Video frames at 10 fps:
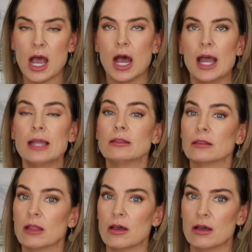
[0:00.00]
I
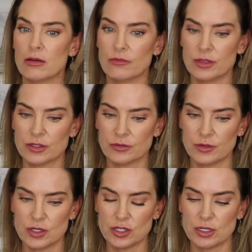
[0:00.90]
love this
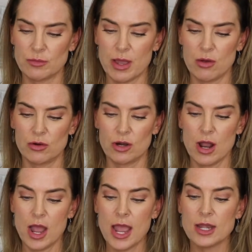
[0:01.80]
finishing powder.
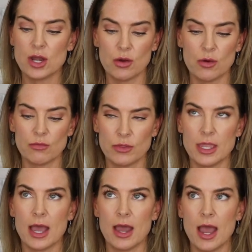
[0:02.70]
I know,
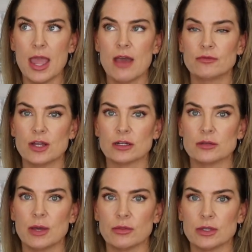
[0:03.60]
yeah, I have talked
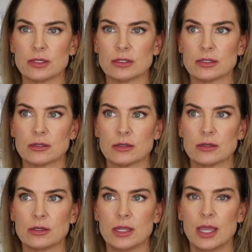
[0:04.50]
about this
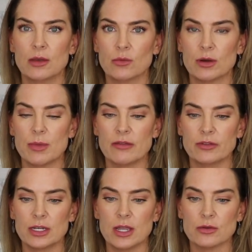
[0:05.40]
in one of my
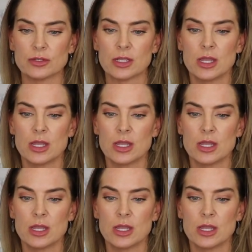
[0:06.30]
videos,